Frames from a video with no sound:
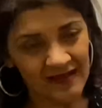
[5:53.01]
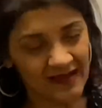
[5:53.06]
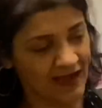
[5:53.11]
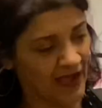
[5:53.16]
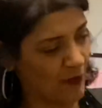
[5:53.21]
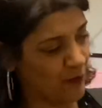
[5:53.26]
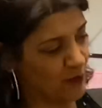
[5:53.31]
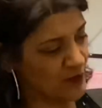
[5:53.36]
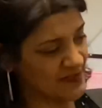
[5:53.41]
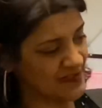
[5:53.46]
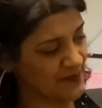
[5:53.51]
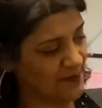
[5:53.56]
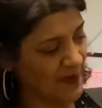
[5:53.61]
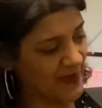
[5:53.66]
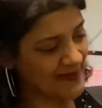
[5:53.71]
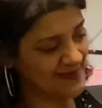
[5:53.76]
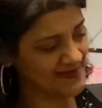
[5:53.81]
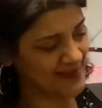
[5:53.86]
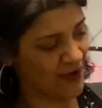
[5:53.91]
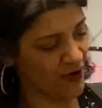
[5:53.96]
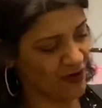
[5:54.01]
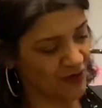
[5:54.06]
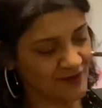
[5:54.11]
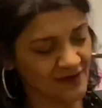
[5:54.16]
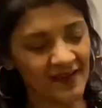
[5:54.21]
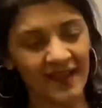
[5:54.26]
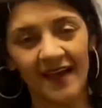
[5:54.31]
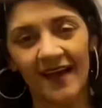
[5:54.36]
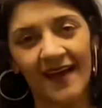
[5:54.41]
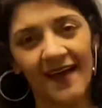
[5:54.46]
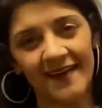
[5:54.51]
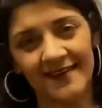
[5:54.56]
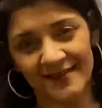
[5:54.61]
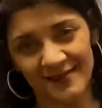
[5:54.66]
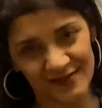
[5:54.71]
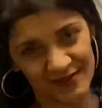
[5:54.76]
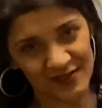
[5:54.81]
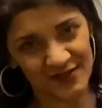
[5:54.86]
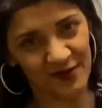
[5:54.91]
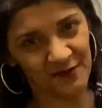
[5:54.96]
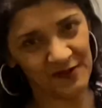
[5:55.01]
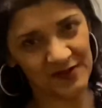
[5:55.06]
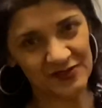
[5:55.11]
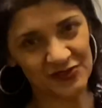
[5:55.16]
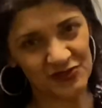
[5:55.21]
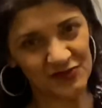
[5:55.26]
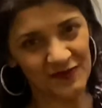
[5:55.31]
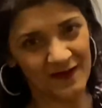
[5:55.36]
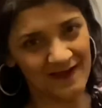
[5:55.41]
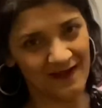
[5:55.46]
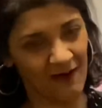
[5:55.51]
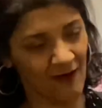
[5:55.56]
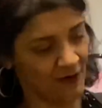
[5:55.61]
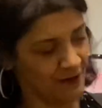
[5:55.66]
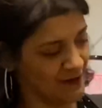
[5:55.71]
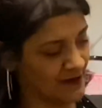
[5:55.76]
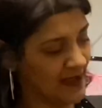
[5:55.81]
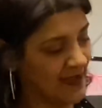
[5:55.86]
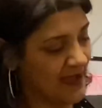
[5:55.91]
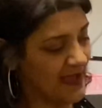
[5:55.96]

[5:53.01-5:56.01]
And once I pegged it on, I could sew it straight on,